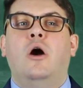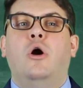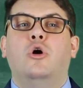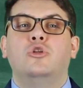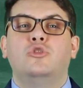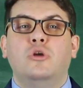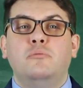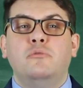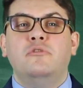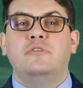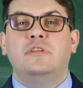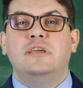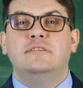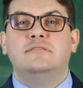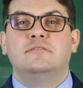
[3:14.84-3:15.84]
On top
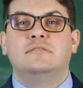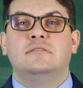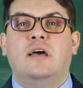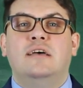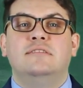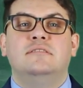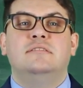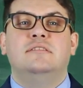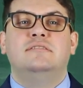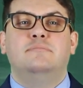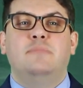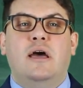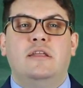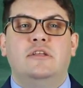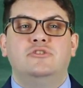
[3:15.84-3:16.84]
of this, as a test
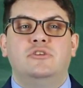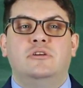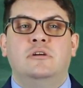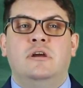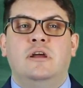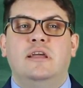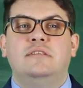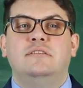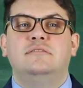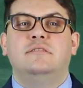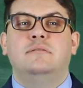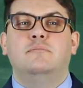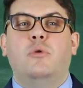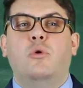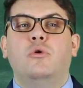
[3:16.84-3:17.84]
manager, it is
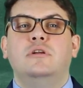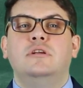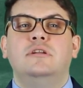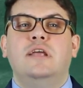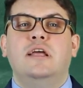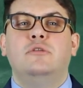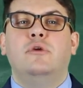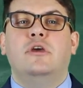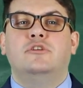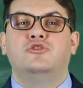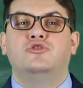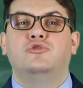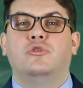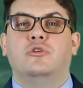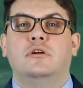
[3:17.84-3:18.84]
important that we
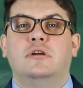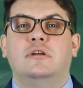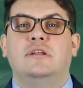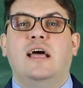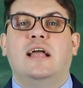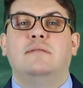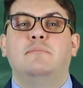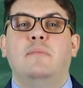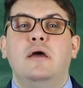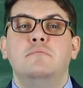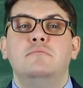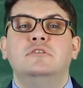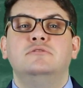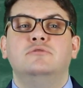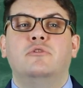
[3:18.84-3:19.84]
ensure that
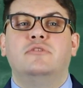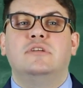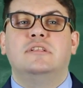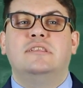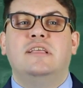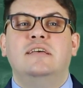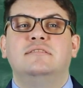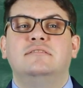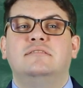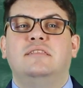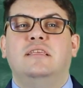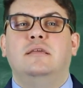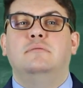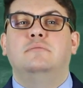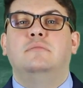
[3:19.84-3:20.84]
members of the test
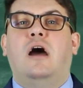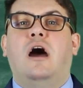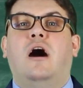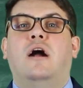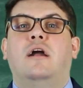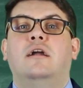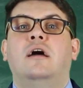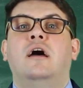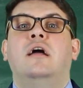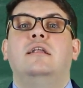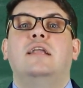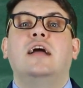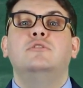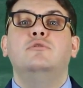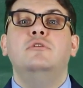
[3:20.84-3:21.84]
team are
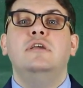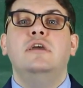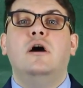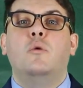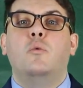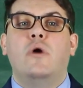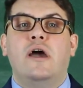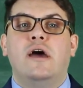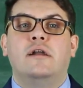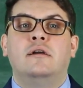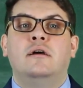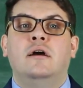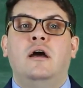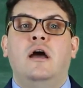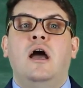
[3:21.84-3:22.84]
not only aware,
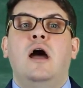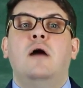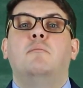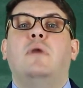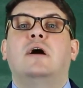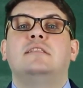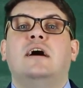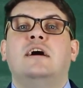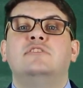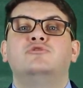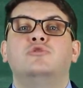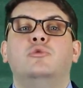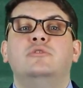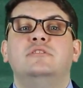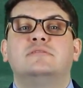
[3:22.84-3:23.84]
but
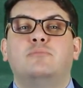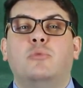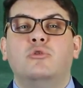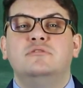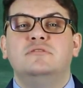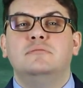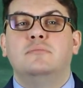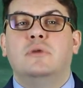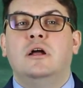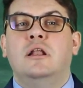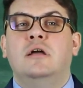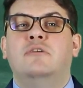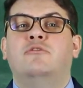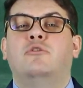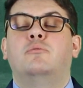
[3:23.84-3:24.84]
also
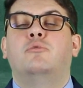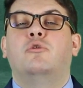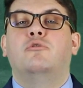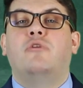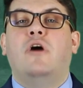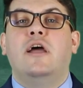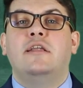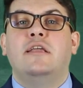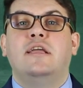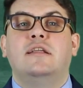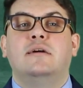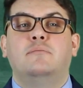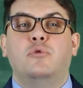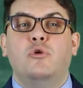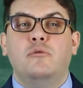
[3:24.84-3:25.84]
responsible for providing
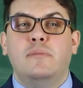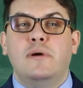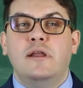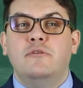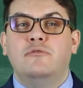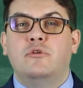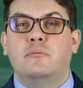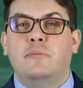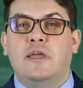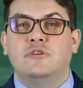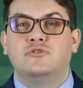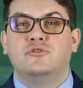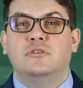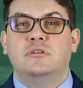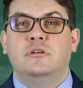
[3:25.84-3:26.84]
the proper
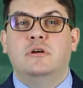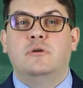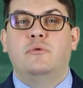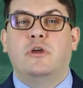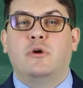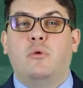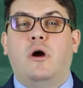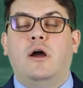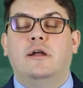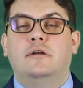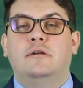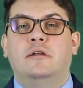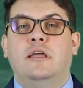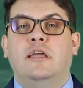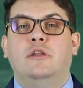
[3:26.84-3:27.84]
information
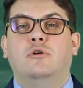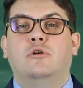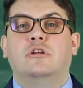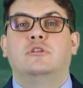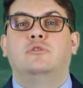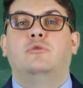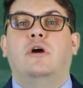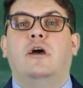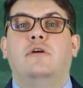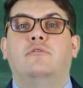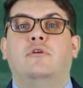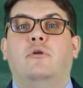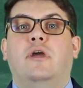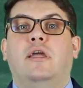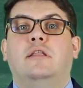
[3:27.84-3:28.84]
required in order to
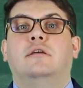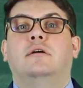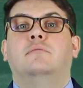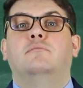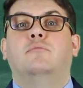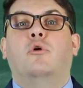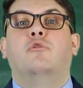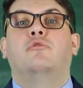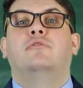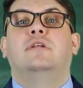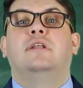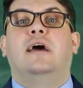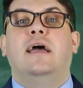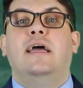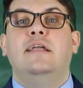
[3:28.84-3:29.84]
evaluate both
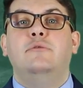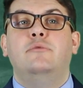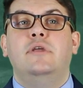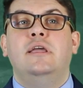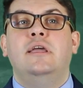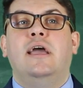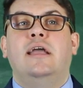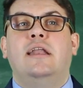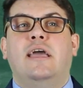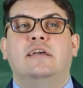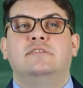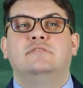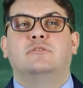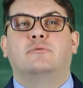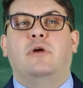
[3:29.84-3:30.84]
the entry and
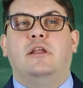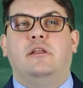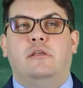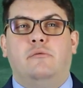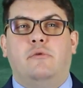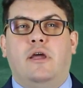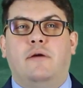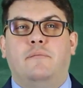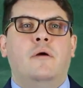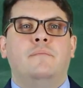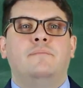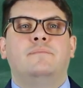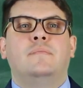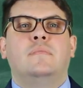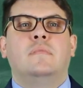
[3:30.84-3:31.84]
exit criteria.
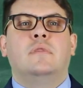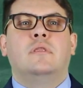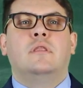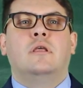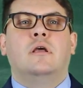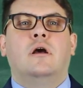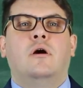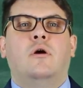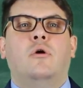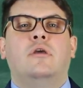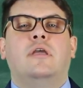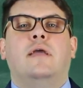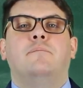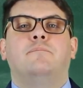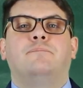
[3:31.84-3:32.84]

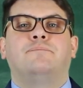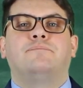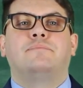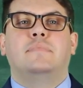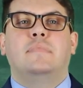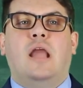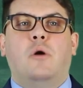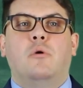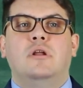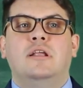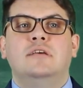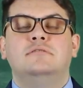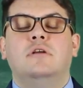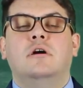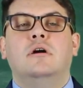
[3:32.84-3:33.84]
Okay, now
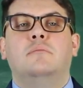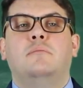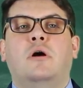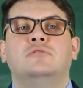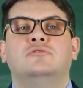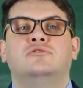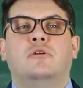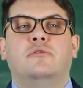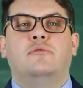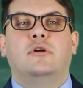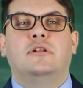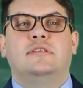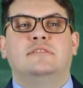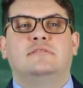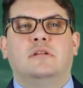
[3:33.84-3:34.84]
let's talk about
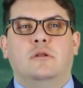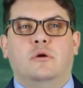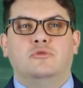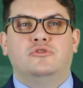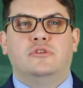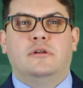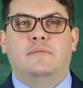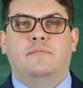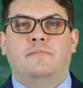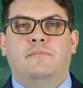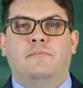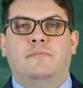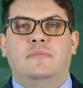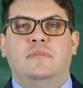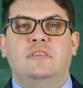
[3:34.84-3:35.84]
software test closure.
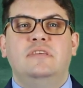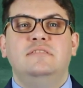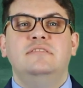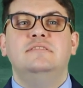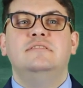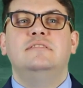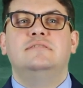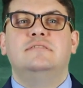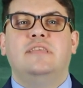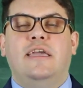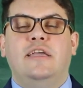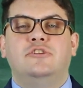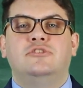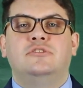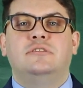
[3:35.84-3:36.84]
This is the
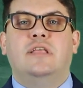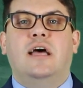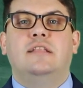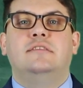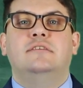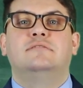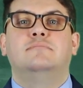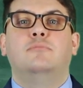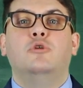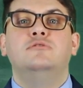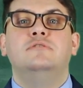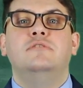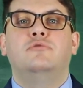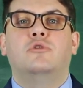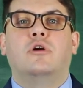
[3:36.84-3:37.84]
stage that is
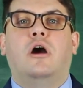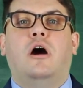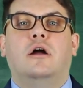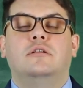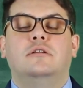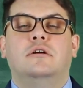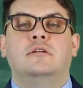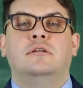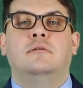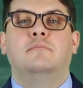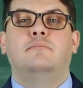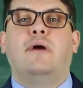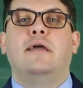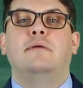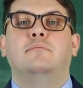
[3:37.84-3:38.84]
mostly forgotten
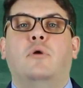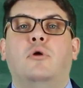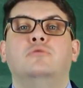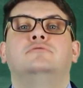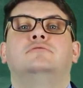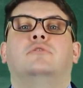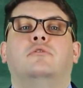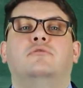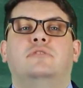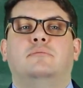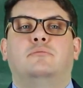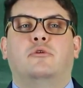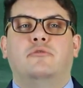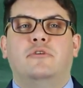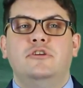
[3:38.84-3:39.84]
by most of the
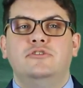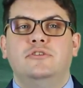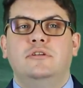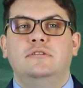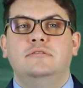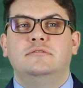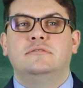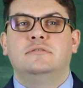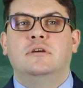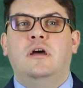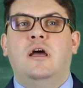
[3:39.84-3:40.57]
professionals,